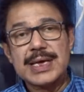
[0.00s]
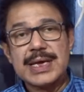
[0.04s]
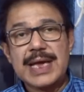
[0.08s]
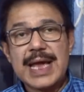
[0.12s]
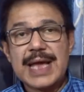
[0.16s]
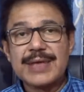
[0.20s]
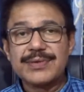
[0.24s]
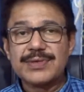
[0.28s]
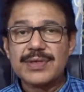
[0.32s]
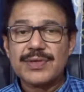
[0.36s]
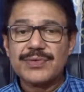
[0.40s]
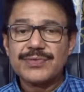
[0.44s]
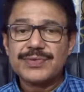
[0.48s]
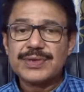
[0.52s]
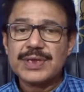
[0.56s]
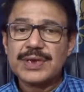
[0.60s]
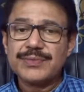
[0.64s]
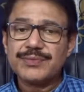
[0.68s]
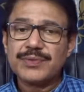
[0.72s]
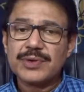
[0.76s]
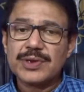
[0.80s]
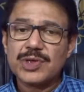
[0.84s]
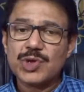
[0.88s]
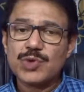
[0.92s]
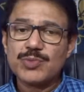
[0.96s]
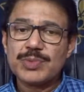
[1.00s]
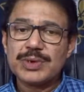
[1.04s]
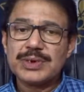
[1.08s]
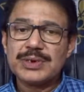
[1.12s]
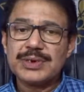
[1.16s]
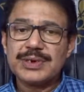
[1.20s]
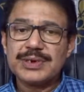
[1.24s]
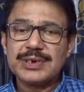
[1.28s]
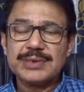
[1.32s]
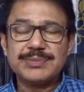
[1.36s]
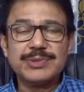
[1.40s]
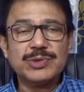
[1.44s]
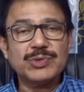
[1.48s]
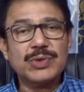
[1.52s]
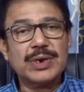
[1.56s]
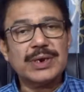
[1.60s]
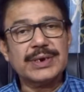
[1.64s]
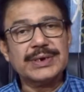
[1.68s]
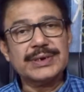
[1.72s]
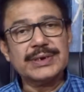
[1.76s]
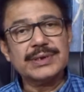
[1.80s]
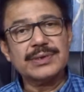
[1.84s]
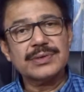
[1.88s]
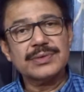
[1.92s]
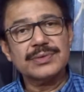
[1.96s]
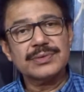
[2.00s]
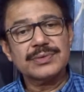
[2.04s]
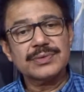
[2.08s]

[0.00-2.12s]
essential for human individuality.